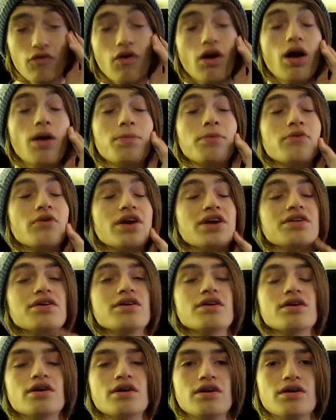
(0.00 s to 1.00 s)
upgrade,
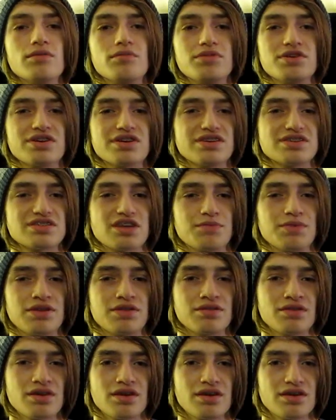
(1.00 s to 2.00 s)
because, I
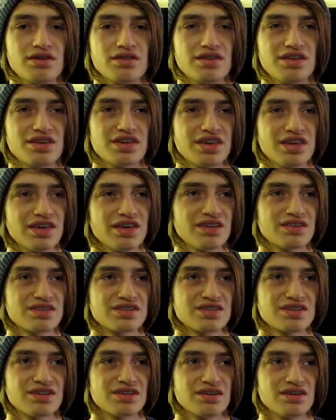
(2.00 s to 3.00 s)
mean, they
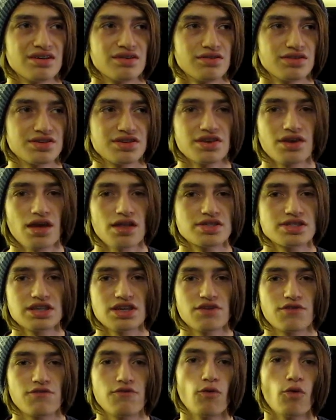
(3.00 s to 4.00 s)
can't, it's
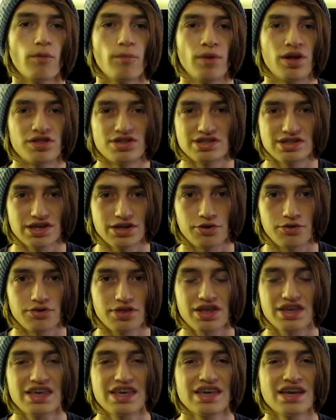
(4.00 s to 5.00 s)
like 4 months later,
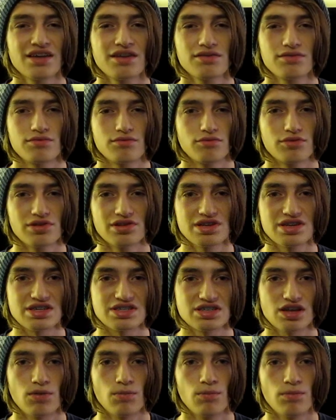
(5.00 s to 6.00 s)
they can't
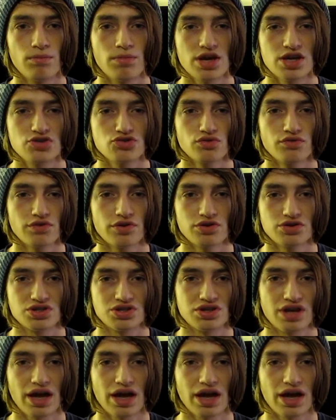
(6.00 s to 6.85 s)
release a major version.